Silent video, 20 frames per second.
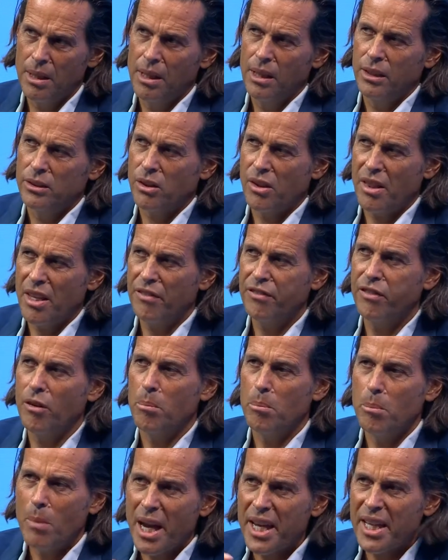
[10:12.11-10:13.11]
So therefore,
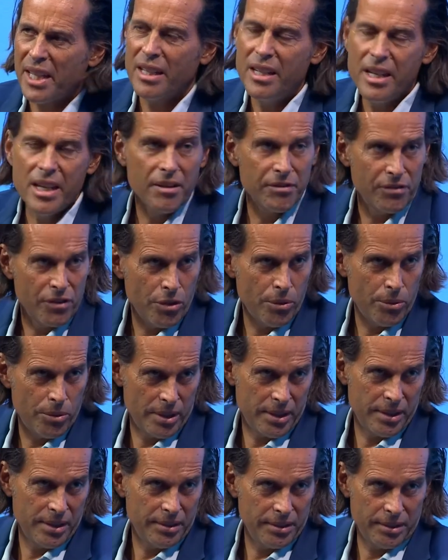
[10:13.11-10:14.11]
my clear view
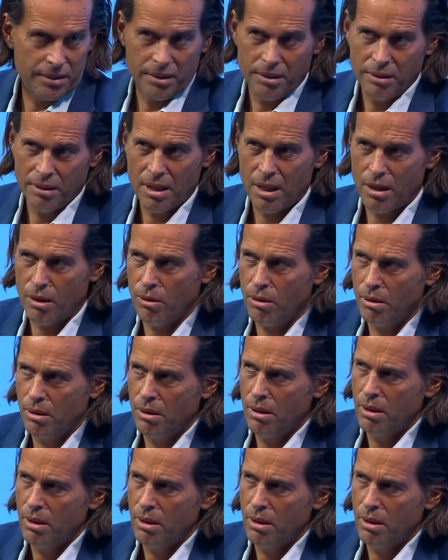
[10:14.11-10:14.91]
is now,